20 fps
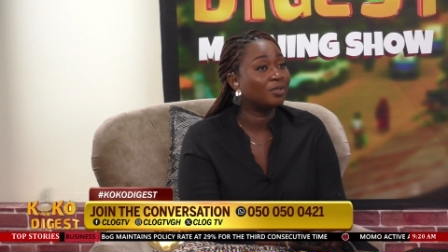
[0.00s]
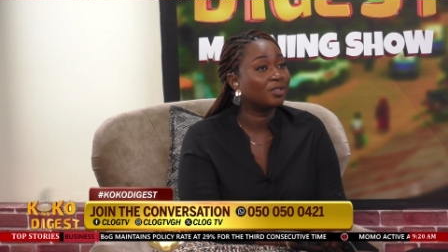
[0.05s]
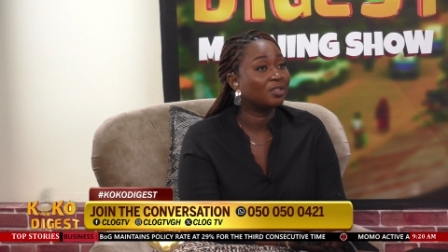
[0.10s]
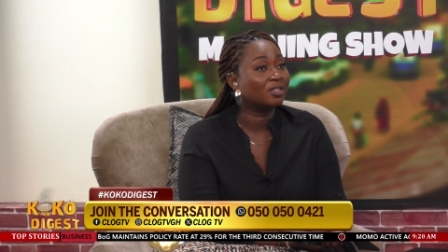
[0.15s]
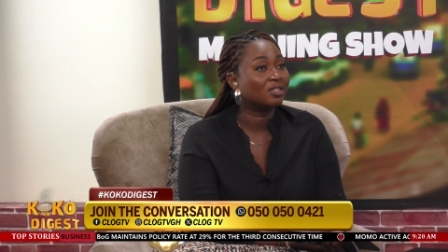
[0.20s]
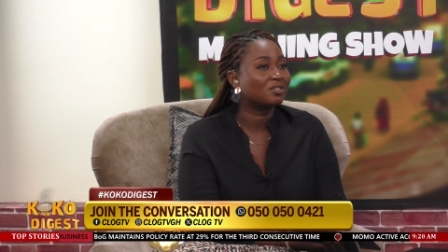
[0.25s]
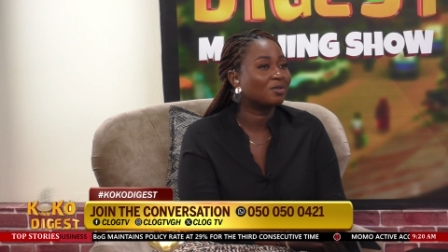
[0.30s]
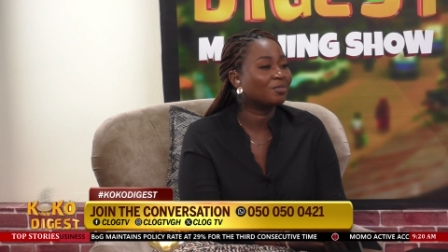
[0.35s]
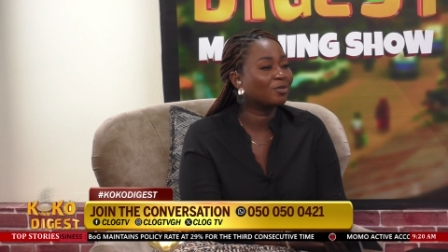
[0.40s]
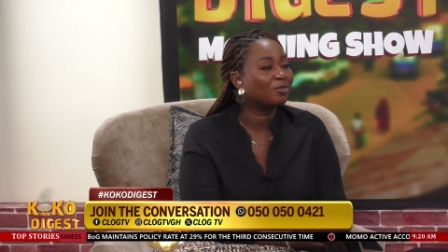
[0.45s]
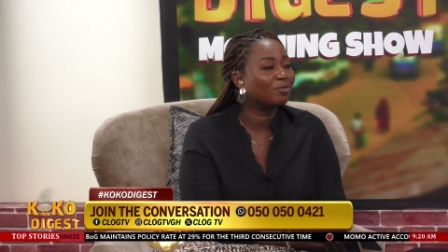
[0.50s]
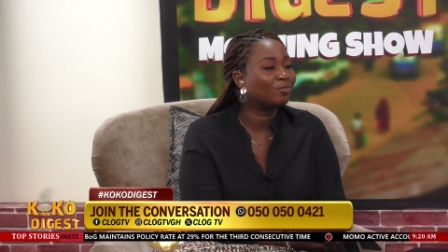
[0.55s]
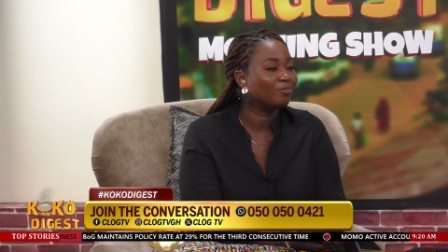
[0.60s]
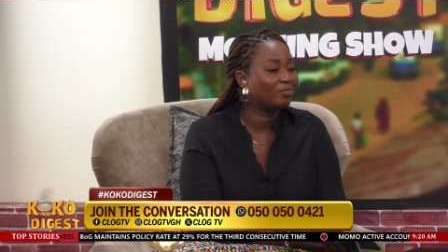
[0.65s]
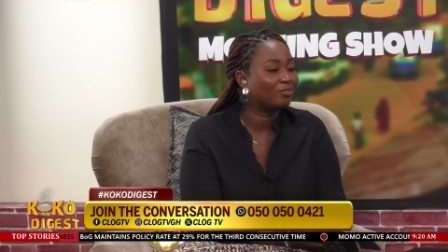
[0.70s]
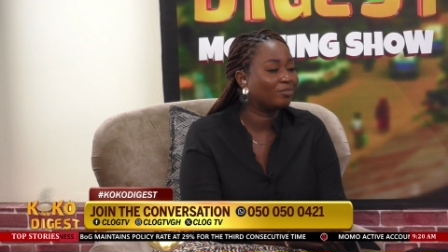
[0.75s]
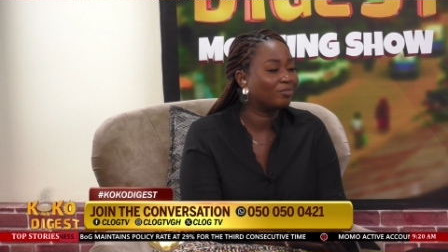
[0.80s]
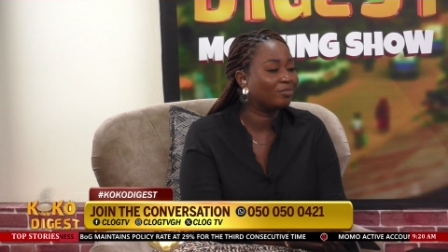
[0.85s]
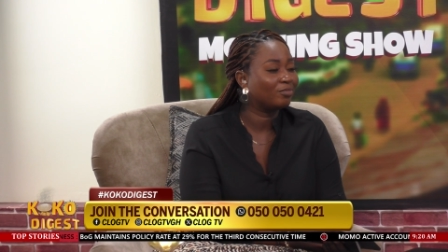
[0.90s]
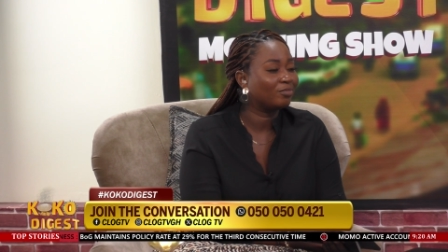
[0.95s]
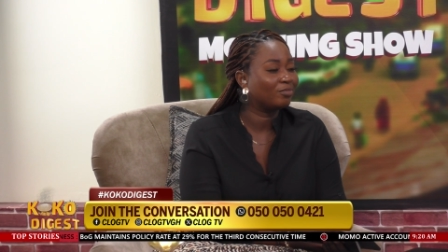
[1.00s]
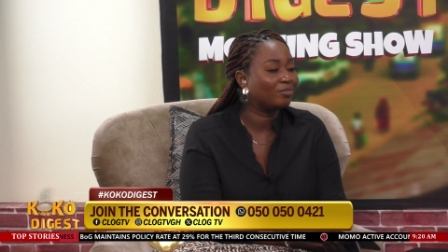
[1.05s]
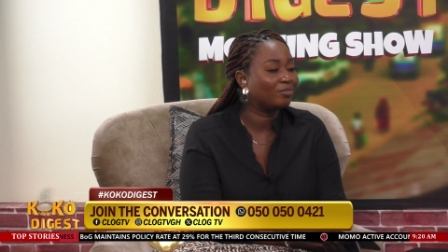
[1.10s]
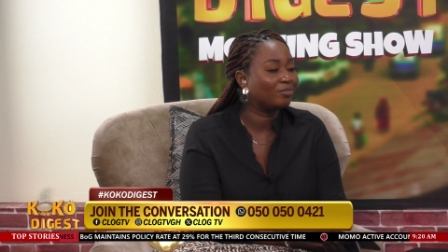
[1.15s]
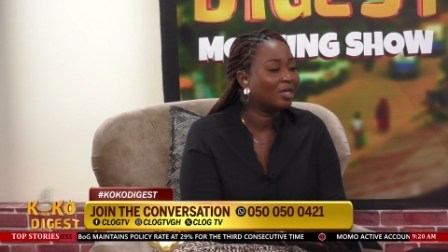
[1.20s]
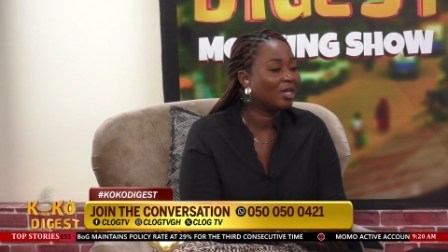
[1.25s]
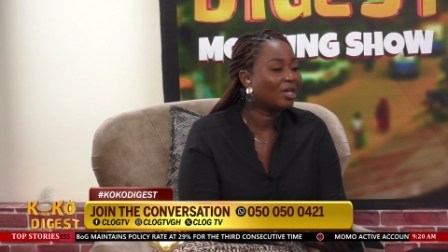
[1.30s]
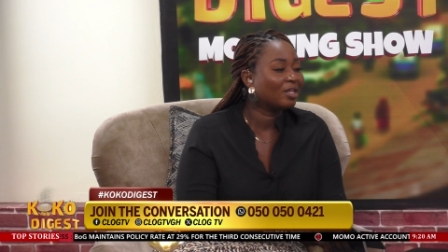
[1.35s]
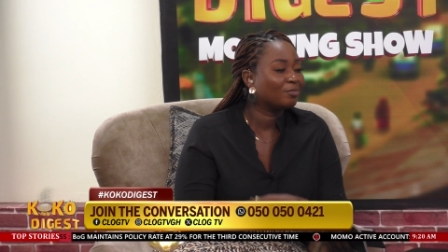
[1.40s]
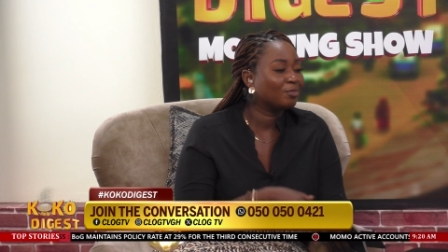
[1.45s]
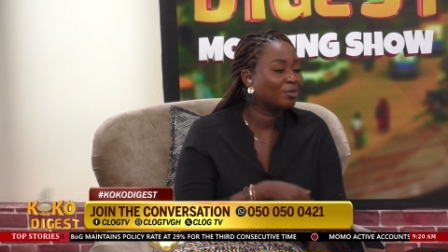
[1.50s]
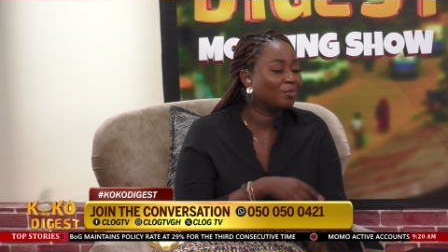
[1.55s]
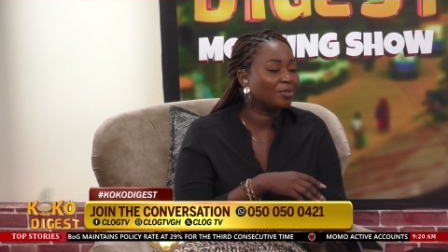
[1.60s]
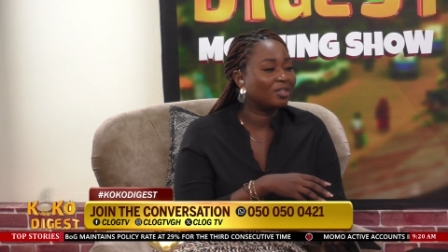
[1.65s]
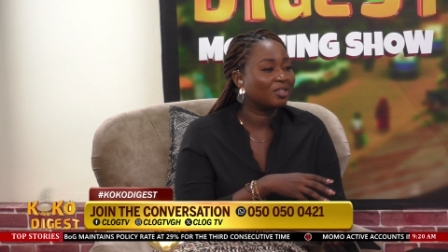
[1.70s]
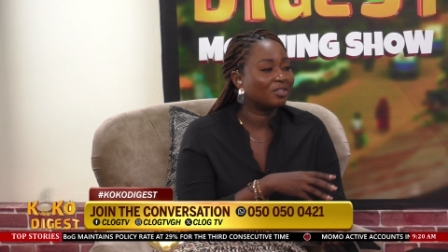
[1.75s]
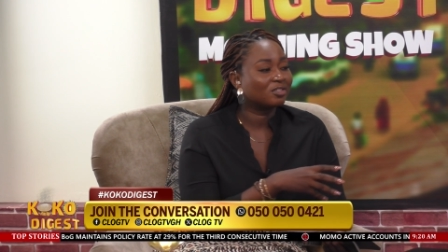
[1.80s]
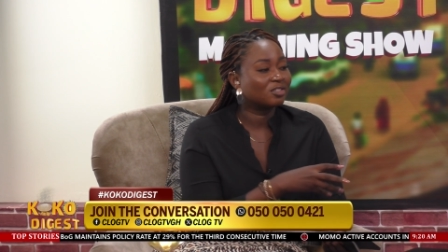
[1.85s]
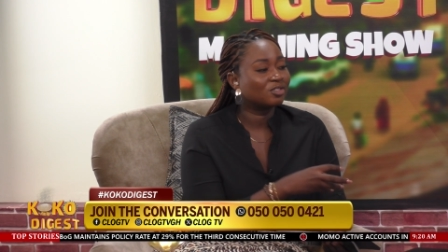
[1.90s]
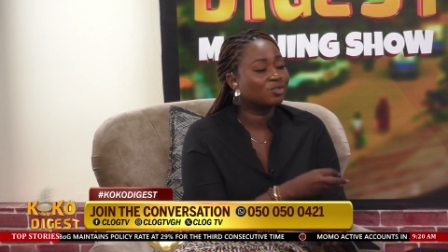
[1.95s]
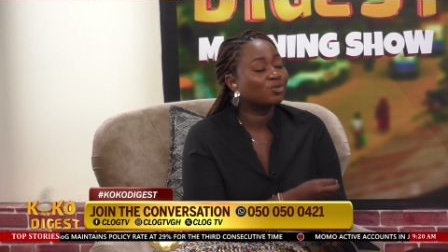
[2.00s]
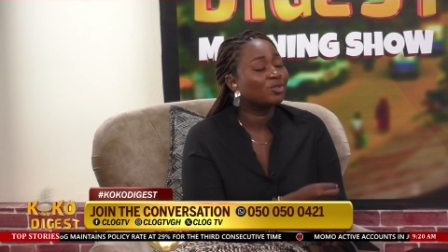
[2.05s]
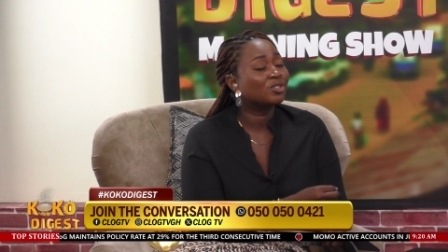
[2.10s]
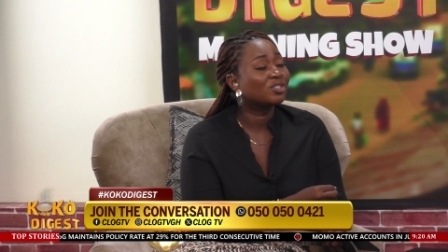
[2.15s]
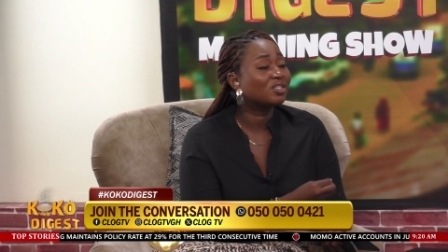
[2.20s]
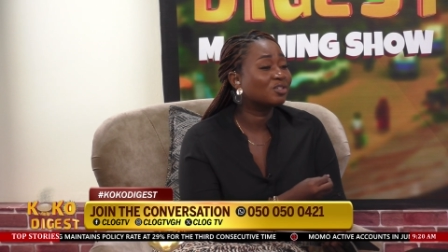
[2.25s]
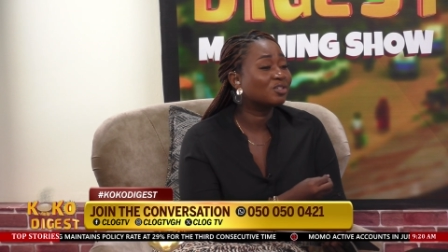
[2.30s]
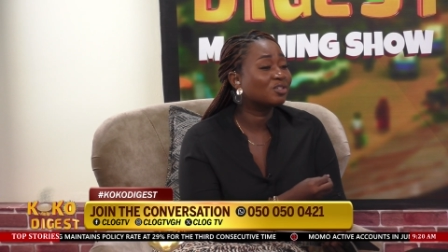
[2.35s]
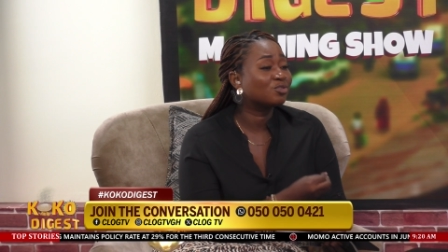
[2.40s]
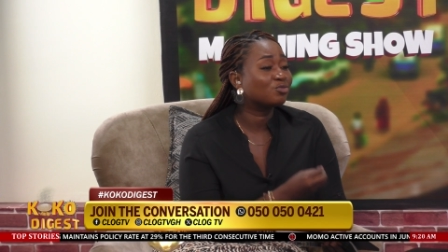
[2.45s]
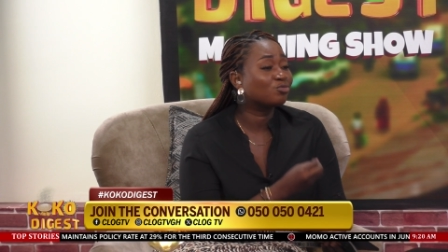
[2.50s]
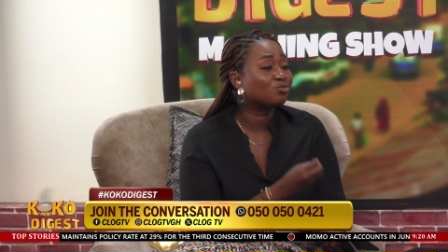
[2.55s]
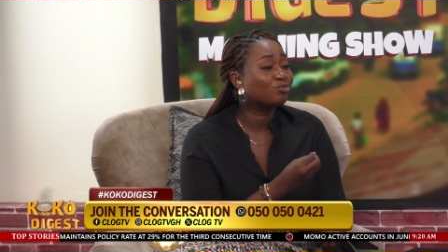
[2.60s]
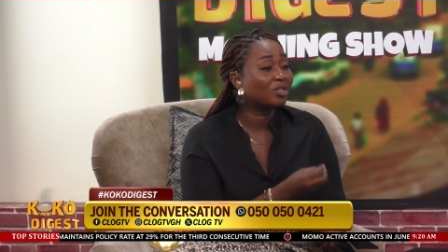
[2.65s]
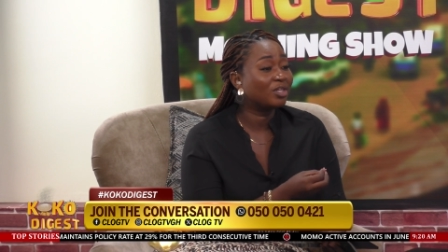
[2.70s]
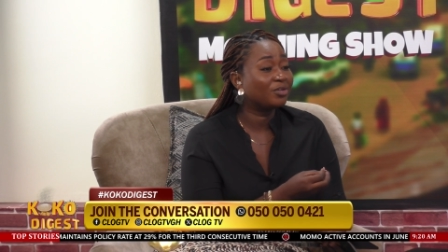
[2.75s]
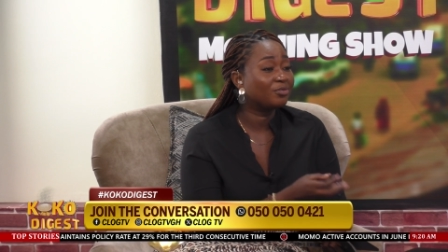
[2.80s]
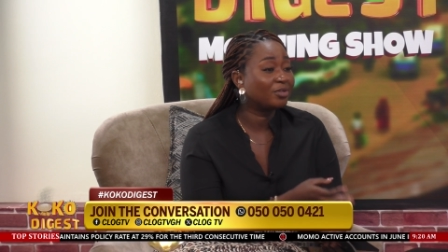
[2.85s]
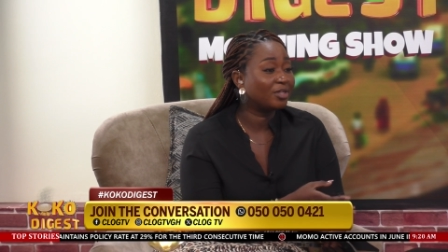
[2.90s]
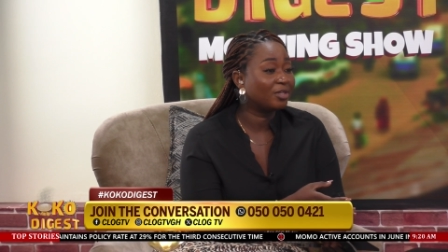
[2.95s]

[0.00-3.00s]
Maybe there's something, maybe the situation is really,